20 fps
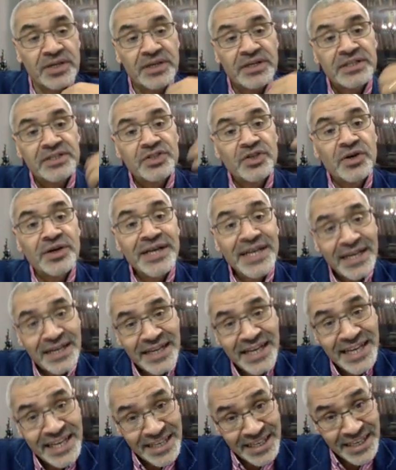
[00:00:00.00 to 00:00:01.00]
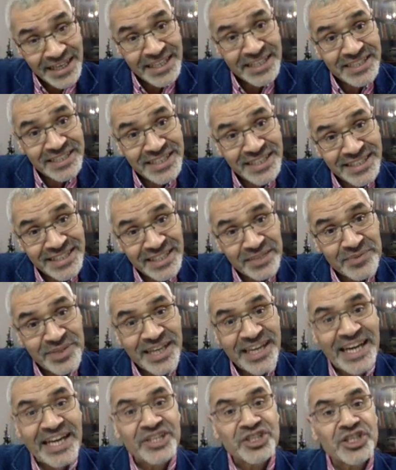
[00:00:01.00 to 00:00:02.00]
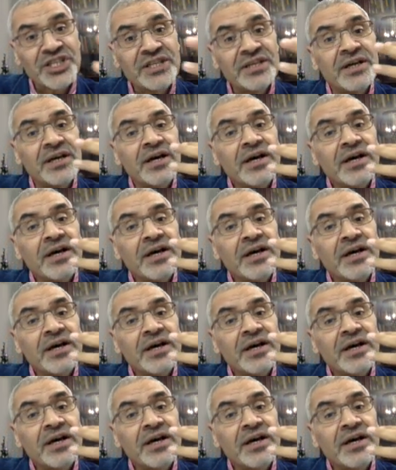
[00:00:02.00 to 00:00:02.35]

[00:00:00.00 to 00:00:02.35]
So here's net immigration